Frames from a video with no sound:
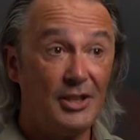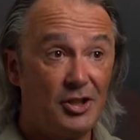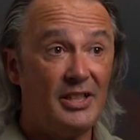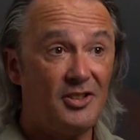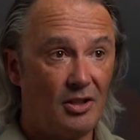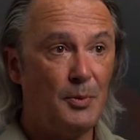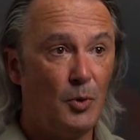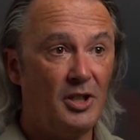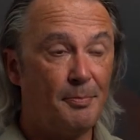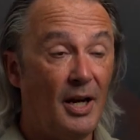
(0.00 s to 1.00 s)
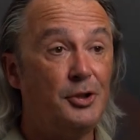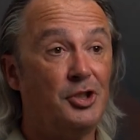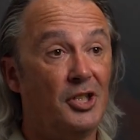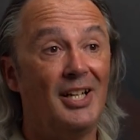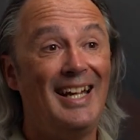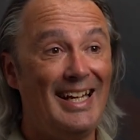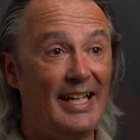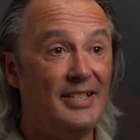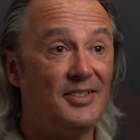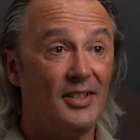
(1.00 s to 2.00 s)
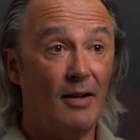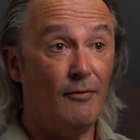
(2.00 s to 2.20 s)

Actually, SOLIDWORKS Motion is